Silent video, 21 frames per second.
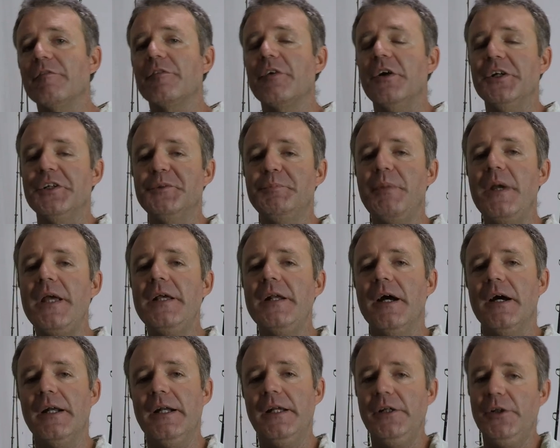fresh bait
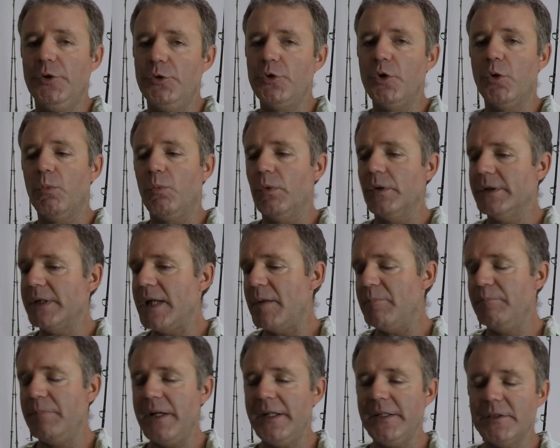on it. You don't want
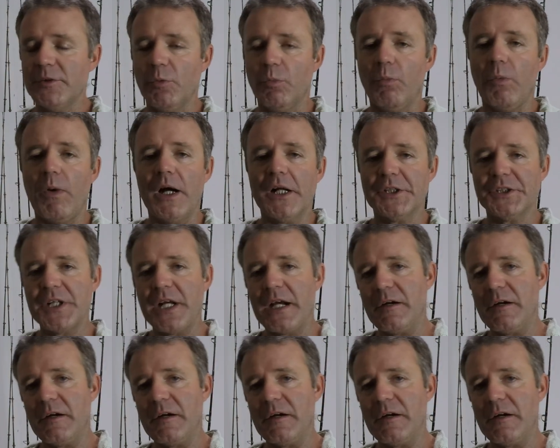that bait to wash